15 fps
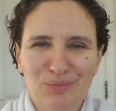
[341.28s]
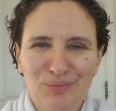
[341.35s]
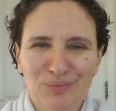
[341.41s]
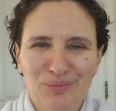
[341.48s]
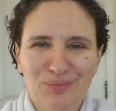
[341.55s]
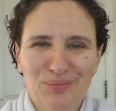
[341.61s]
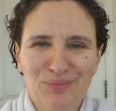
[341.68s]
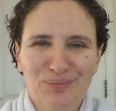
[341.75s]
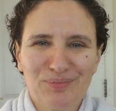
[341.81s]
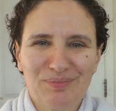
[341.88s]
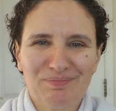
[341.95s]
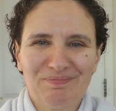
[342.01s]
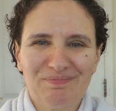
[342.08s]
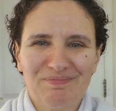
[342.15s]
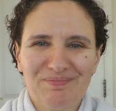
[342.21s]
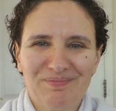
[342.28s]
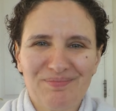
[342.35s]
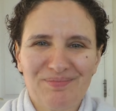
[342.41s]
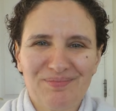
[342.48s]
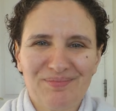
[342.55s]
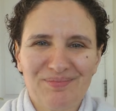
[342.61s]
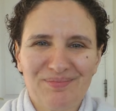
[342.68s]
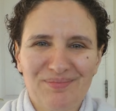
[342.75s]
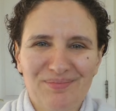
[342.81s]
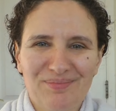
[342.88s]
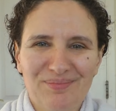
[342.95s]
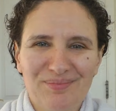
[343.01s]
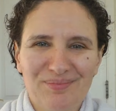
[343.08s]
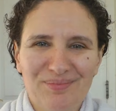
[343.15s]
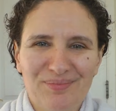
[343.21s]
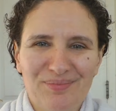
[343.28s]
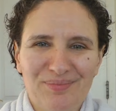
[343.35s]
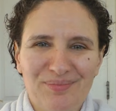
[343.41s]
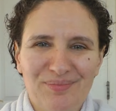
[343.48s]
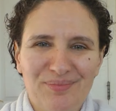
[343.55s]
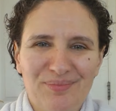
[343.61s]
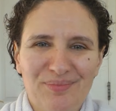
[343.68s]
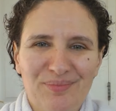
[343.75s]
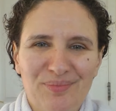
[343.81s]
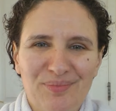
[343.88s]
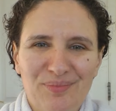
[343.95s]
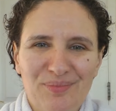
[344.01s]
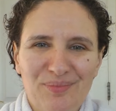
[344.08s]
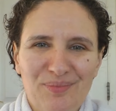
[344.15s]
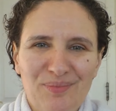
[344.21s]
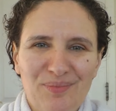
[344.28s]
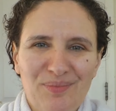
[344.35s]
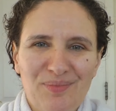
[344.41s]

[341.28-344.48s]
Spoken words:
[no speech]